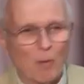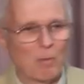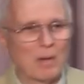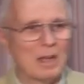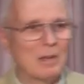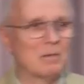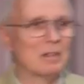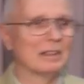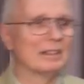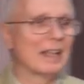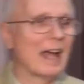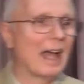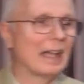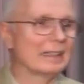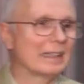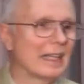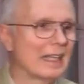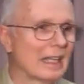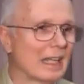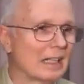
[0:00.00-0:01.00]
we will
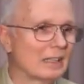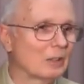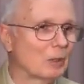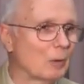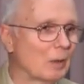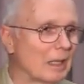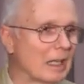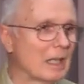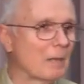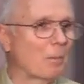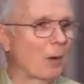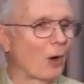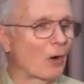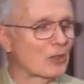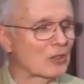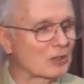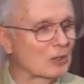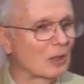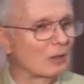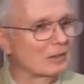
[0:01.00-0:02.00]
not get into any
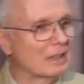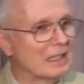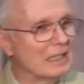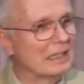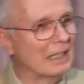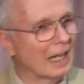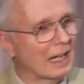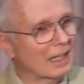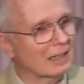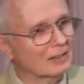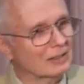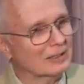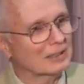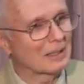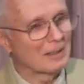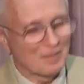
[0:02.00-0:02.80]
personal details.